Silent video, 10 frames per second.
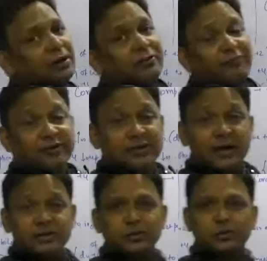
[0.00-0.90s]

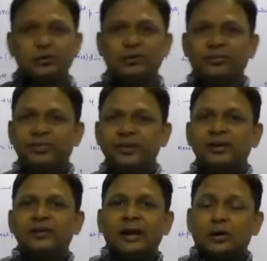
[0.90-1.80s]
Fazan's rule.
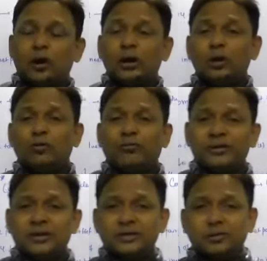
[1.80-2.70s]
According to
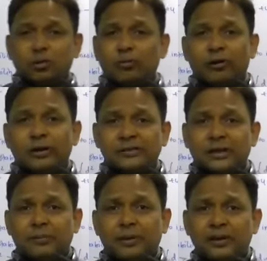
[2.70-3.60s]
Fazan's rule, what is
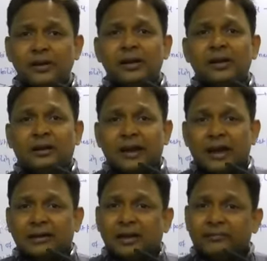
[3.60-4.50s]
that beta?
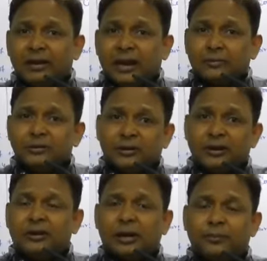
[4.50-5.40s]
Cation will have the
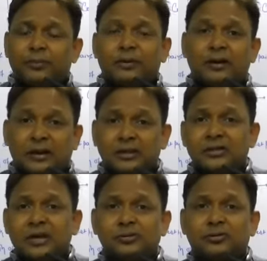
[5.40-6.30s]
greater
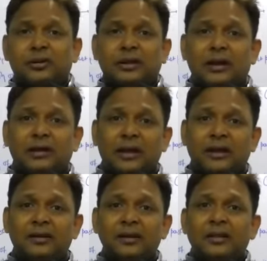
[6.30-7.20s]
charge on the
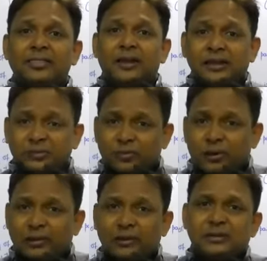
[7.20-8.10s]
cation, that is
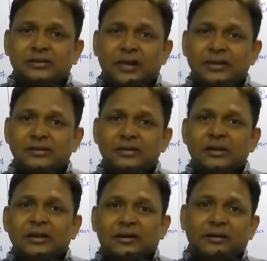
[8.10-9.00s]
smaller the size.
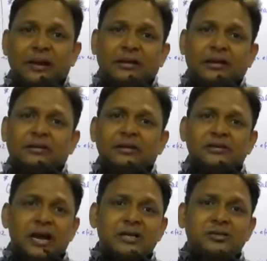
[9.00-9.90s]
Greater the
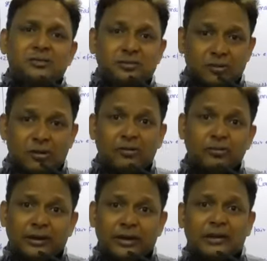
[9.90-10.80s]
charge on
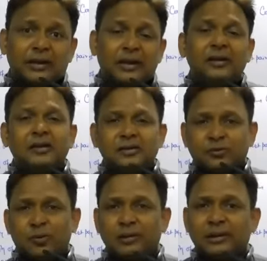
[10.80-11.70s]
the cation,
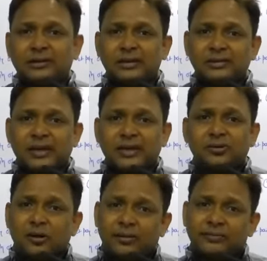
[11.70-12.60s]
smaller the size
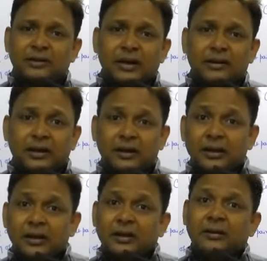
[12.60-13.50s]
of the cation,
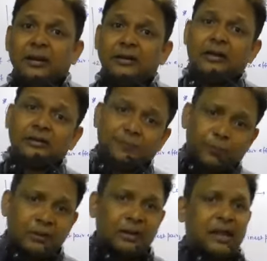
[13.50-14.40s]
greater the
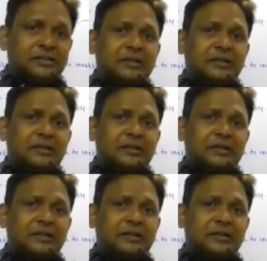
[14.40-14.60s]
polarizing